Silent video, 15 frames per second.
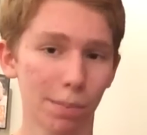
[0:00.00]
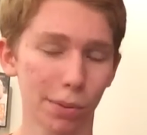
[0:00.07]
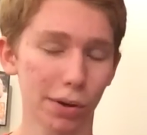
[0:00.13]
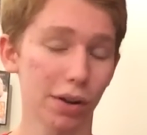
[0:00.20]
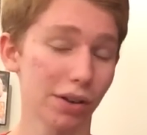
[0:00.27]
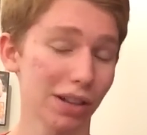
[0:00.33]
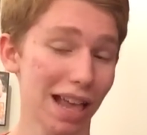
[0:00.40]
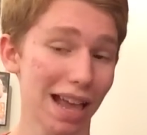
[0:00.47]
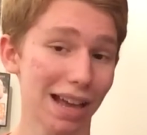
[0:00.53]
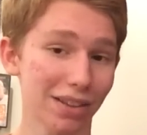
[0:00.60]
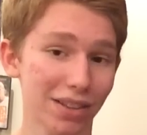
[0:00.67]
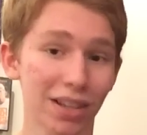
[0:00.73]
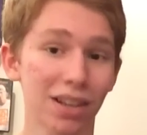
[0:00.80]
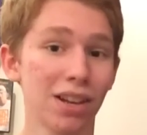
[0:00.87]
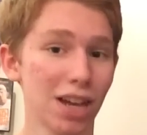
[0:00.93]
But
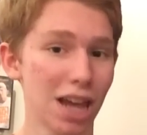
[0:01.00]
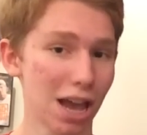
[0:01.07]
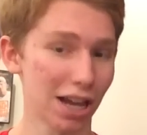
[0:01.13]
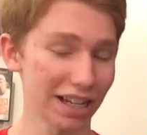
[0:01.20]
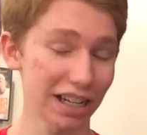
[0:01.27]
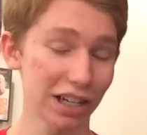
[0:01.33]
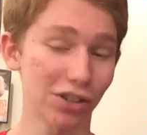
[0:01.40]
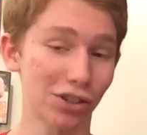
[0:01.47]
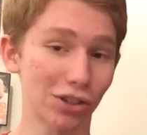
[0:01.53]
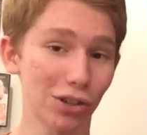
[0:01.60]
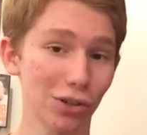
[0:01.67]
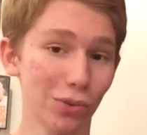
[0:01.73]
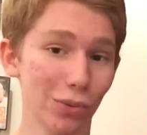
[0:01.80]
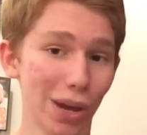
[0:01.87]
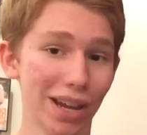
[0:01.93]
alas, each
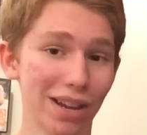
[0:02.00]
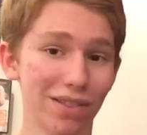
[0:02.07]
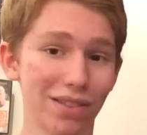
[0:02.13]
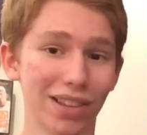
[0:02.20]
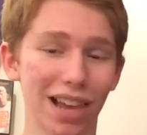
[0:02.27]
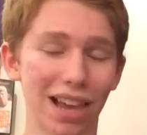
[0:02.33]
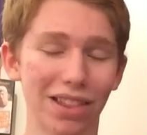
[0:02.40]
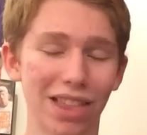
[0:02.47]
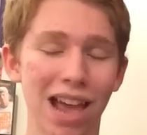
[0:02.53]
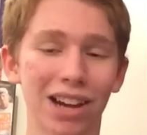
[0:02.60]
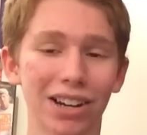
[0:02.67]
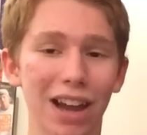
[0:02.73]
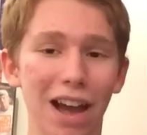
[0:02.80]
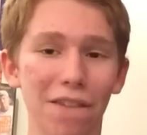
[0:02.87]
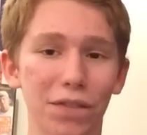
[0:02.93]
two wins, and
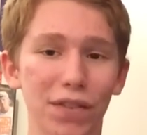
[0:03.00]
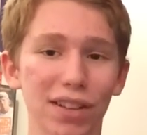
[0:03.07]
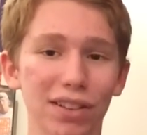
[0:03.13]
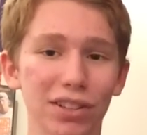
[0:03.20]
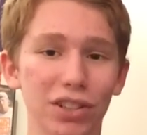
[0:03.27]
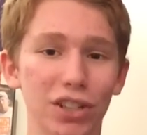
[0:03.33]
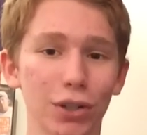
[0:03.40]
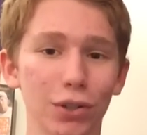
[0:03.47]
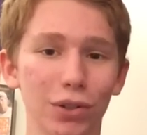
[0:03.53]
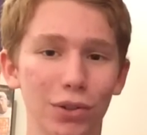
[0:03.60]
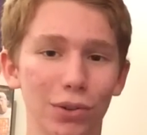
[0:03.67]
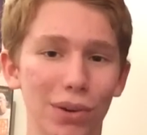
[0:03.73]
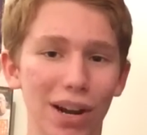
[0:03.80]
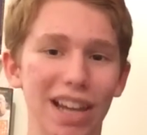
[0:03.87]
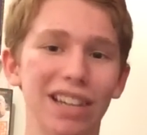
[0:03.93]
they're not feeling too
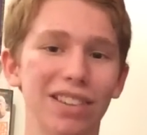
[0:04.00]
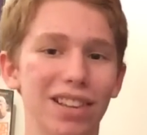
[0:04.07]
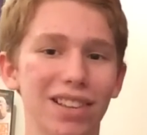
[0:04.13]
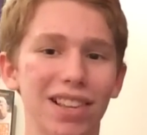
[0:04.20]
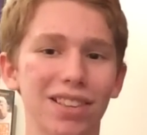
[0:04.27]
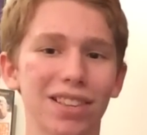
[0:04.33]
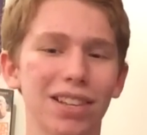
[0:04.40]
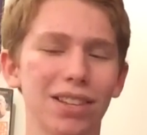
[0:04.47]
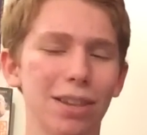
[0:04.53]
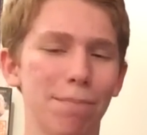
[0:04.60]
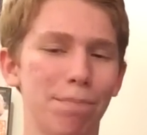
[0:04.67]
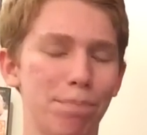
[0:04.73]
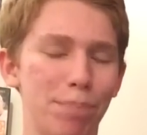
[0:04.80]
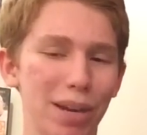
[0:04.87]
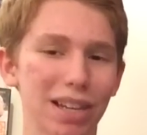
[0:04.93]
great. This isn't
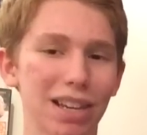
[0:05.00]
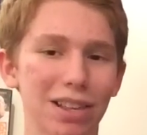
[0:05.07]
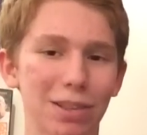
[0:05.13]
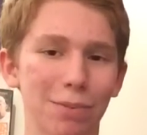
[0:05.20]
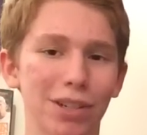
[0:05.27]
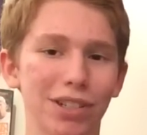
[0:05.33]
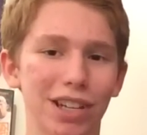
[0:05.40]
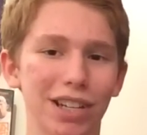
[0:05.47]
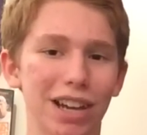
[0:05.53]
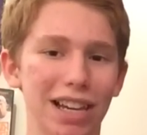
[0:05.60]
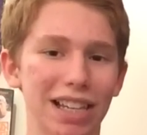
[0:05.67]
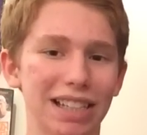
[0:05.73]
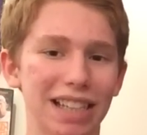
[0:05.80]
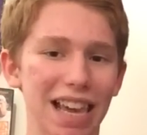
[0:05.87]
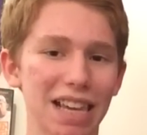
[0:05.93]
the biggest Monday
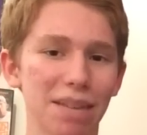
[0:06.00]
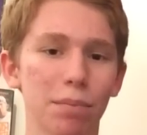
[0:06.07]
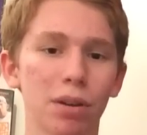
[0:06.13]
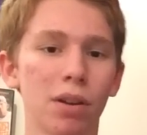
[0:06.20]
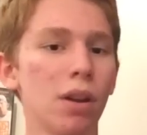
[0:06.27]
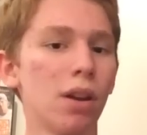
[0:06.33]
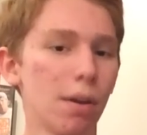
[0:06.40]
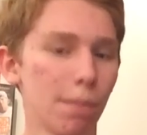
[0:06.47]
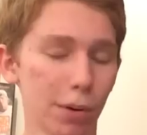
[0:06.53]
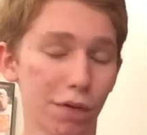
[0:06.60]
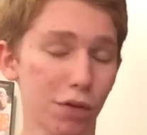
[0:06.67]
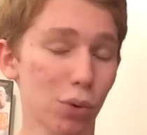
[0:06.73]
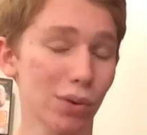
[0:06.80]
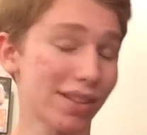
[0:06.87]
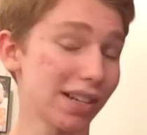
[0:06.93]
night game, but
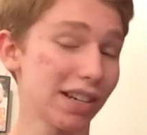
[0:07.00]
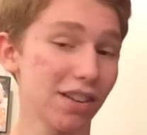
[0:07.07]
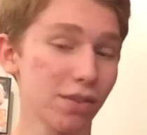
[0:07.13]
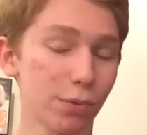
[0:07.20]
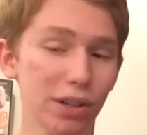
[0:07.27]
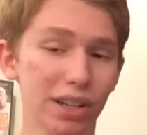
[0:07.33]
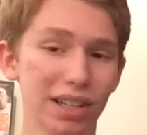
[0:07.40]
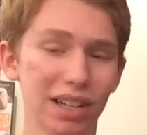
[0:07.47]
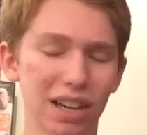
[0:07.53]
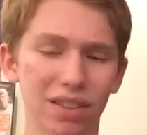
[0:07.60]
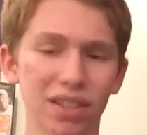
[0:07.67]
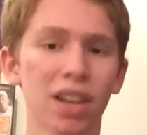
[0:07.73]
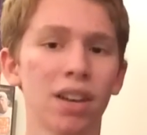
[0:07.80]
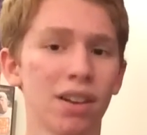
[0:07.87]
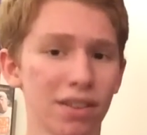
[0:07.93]
of course it is what it
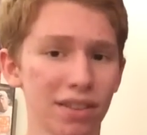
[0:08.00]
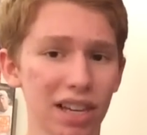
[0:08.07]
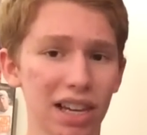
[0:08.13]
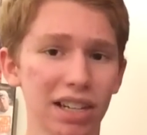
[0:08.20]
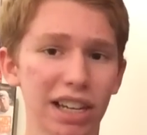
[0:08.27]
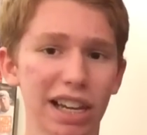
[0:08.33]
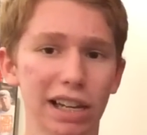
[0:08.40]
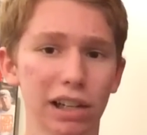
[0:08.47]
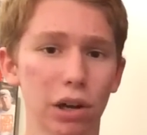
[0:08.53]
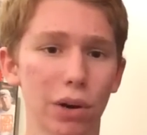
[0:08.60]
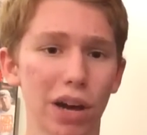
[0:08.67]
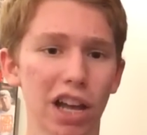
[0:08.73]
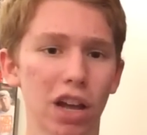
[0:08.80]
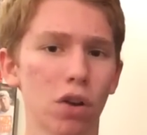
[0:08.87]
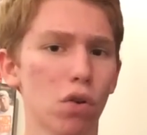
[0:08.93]
is. San
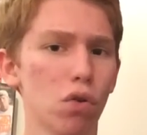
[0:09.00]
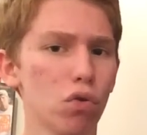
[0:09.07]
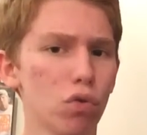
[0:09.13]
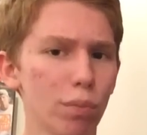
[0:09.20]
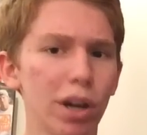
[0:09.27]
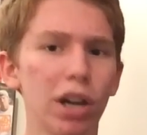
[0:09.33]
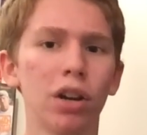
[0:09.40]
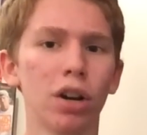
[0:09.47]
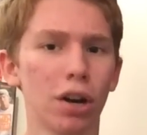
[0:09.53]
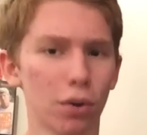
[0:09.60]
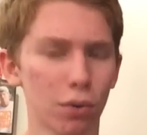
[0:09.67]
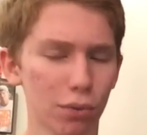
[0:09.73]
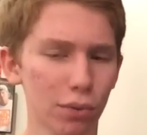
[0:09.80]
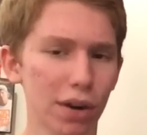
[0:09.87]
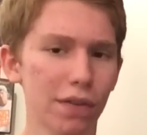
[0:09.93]
Diego at home,
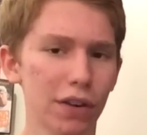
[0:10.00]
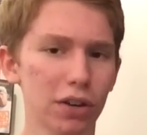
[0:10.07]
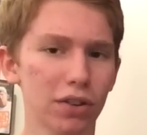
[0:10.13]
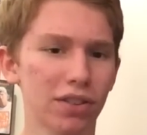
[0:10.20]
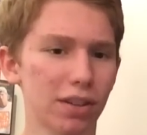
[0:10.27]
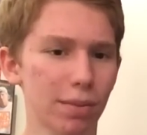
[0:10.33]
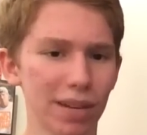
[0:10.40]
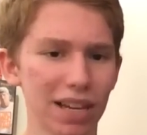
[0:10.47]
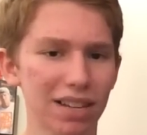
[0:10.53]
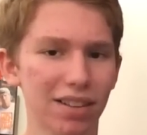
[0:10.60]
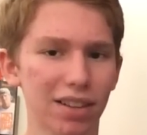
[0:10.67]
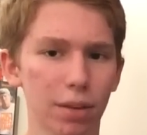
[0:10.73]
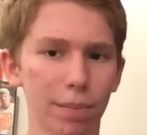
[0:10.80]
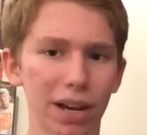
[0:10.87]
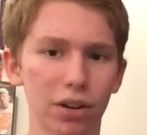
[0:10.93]
Rivers to me
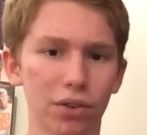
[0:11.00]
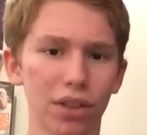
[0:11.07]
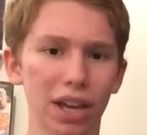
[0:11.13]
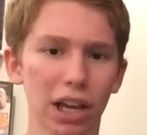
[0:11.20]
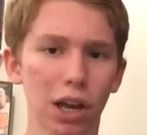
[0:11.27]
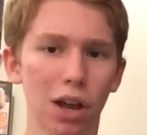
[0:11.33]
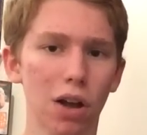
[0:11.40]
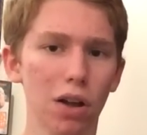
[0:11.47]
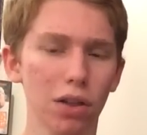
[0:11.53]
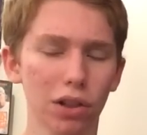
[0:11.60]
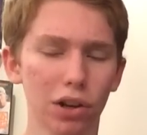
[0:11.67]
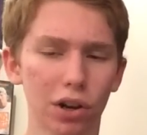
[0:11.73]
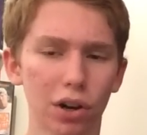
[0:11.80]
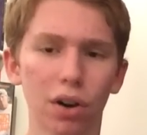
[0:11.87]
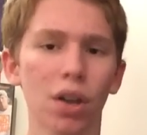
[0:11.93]
still better than
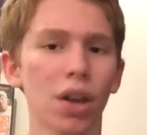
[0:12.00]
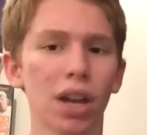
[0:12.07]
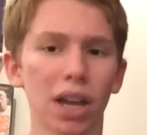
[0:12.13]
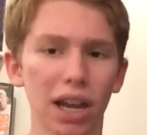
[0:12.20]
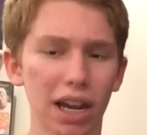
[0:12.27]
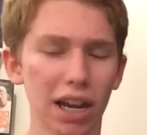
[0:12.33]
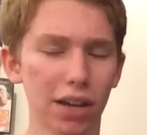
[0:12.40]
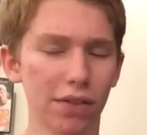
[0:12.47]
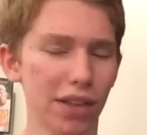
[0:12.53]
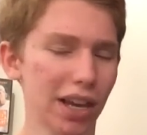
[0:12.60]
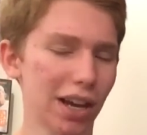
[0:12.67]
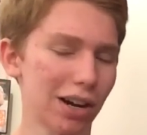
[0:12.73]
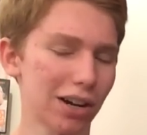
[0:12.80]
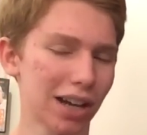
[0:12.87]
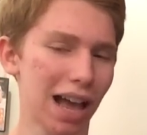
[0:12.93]
Cutler, and
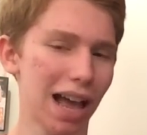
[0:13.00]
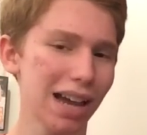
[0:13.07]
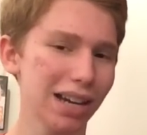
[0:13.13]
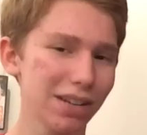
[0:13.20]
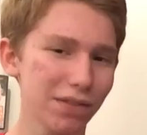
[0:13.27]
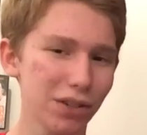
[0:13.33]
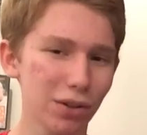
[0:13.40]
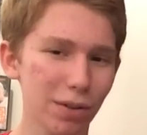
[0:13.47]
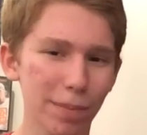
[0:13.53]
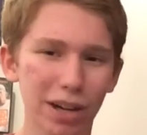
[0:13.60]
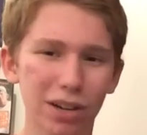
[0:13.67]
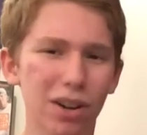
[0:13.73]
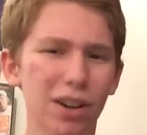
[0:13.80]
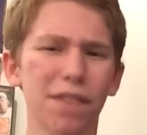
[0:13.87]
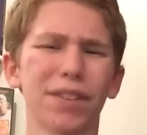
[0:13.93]
they are kind of doing
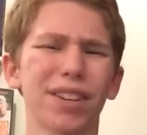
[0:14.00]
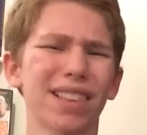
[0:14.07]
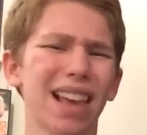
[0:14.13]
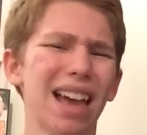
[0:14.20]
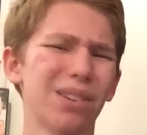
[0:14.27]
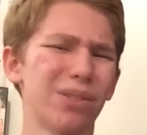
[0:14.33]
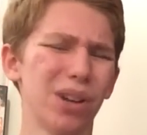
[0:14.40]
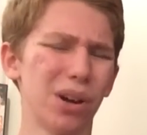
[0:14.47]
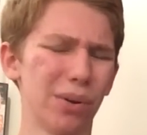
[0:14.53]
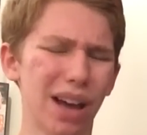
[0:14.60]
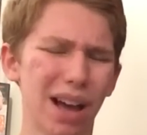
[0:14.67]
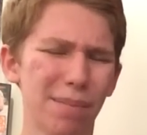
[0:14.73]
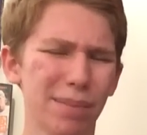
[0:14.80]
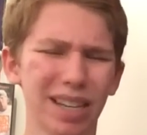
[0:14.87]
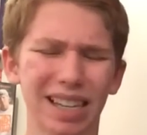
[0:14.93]
better on offense. I don't know.
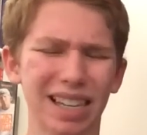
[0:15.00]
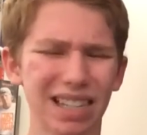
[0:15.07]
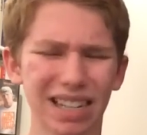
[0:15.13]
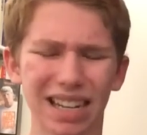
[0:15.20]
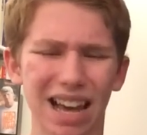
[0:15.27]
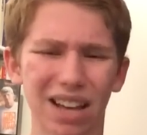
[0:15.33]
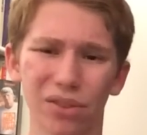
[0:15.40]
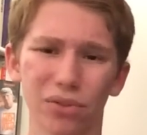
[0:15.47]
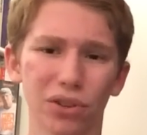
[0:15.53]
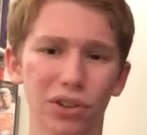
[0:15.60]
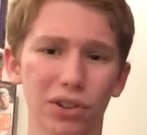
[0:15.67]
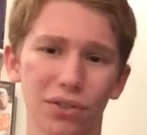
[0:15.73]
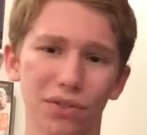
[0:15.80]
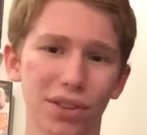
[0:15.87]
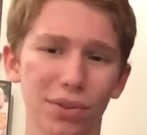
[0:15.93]
I mean, Keenan Allen's
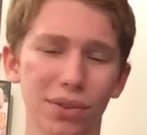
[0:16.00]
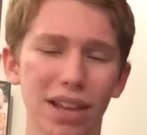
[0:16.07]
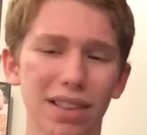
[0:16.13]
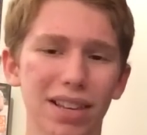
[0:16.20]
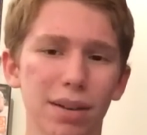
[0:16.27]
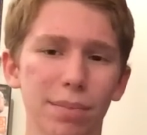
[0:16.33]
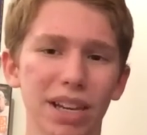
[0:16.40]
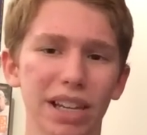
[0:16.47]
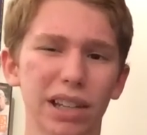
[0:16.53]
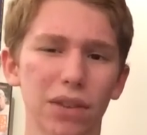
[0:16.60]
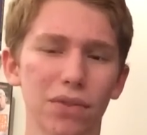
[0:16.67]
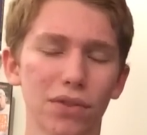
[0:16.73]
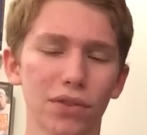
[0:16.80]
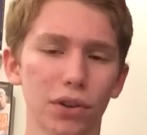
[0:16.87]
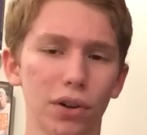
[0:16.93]
hurt, so that's going to be a
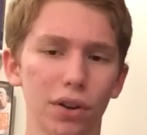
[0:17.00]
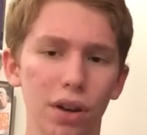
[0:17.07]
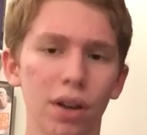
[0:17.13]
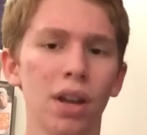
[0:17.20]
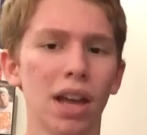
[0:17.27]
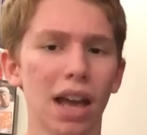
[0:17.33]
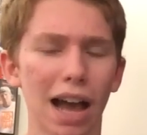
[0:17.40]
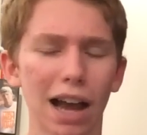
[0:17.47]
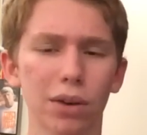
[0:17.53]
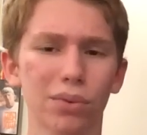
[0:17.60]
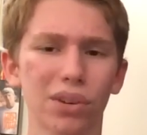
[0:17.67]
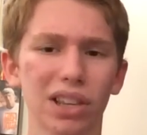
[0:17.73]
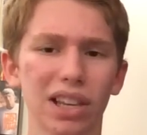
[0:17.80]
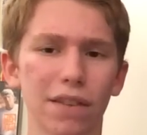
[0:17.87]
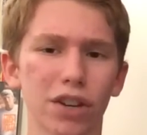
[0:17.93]
concern. I
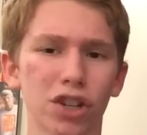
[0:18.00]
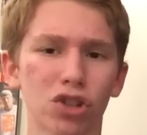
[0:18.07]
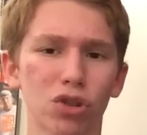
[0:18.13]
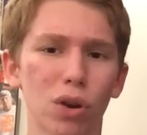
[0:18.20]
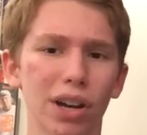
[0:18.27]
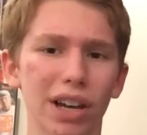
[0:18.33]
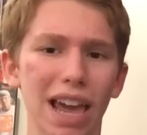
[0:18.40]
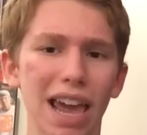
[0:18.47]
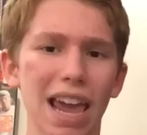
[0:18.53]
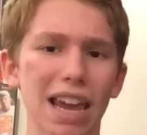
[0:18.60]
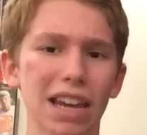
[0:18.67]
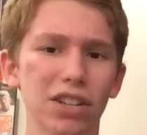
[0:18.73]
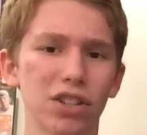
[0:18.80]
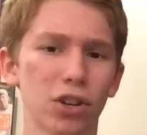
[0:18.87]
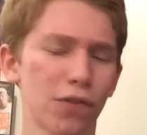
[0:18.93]
don't really have a strong
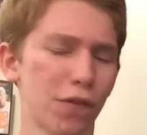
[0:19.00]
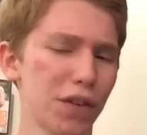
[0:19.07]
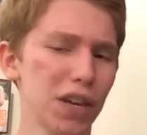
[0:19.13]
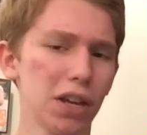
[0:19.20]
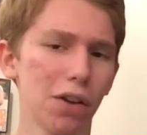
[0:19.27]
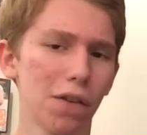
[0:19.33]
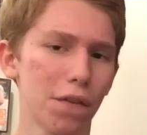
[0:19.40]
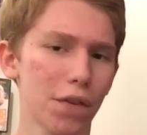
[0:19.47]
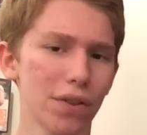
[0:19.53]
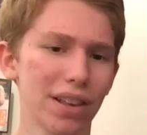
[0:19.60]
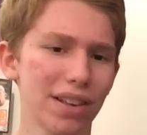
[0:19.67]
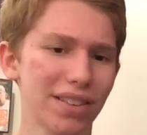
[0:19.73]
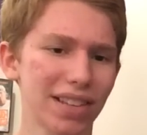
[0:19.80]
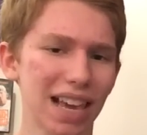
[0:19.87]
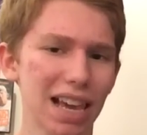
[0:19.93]
edge feel for
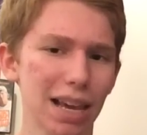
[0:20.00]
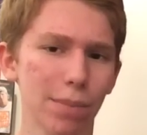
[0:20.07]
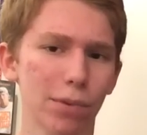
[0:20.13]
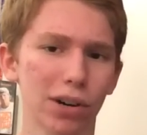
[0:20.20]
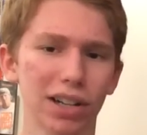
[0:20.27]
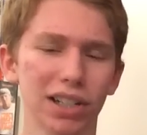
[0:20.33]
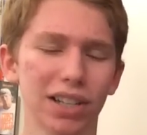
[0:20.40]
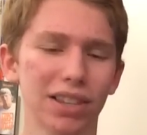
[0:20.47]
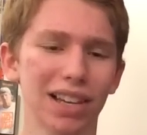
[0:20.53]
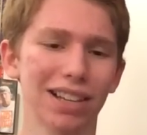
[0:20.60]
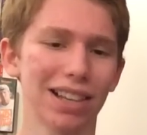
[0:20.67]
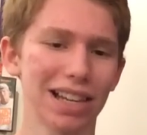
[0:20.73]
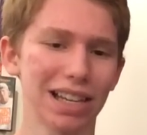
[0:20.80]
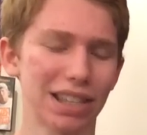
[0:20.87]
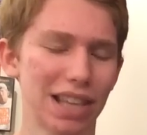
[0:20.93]
this game or
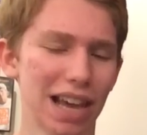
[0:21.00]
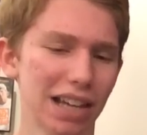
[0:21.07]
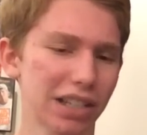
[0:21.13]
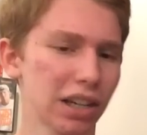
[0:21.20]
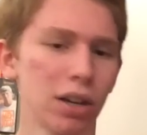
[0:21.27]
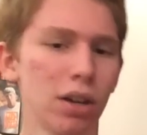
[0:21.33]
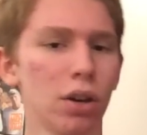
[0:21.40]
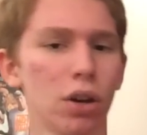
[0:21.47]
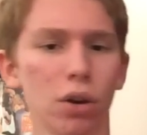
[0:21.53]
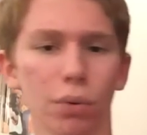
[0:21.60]
anything like that.